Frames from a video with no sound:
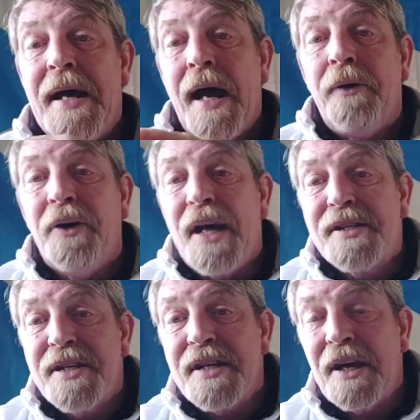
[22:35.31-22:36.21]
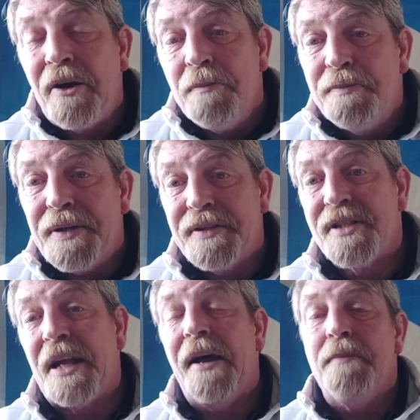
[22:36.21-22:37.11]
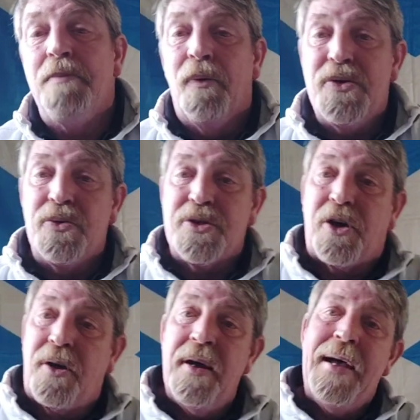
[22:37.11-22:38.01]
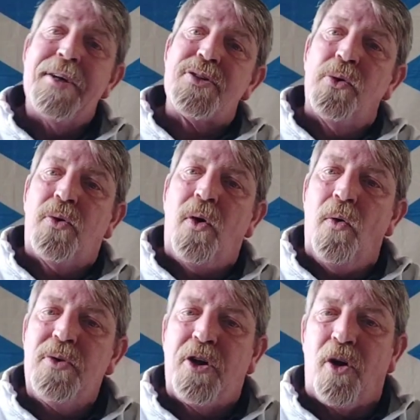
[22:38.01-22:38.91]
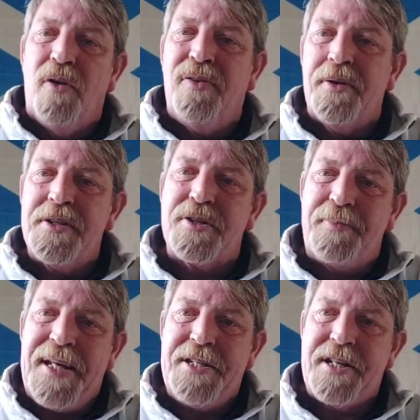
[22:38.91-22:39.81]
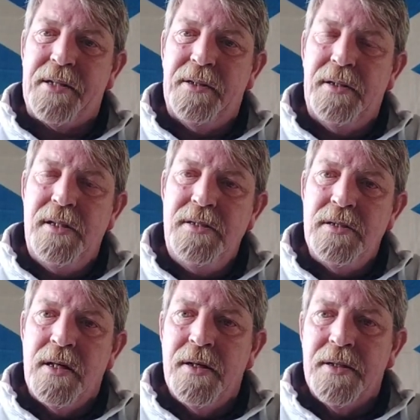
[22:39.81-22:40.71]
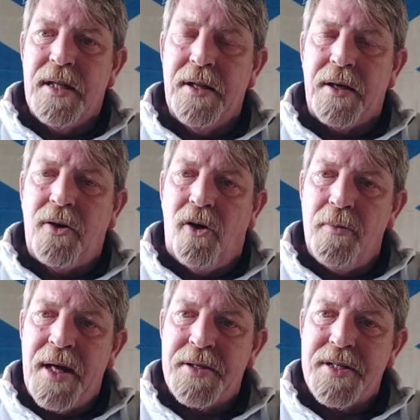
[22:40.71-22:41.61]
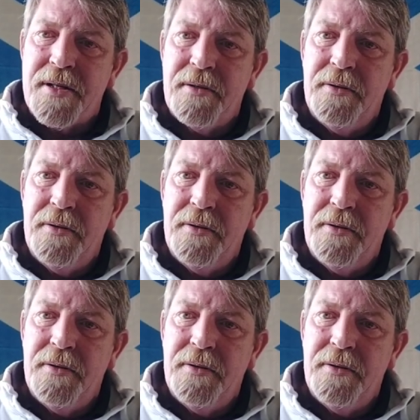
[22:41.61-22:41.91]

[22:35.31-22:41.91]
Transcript: And all this is encompassed in Bojo's so-called grovelling speech to the Commons.